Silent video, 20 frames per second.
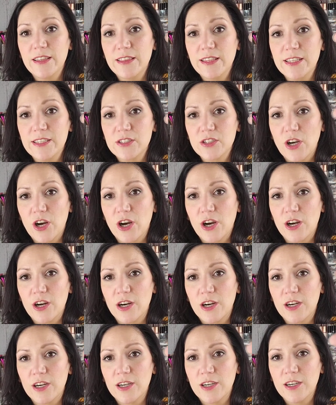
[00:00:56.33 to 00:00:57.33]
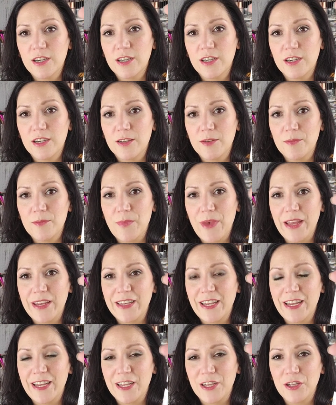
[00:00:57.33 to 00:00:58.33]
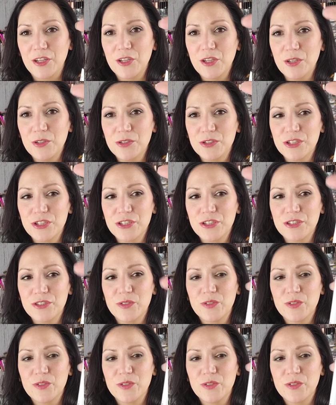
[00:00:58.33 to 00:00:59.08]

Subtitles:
These are magnetic closures.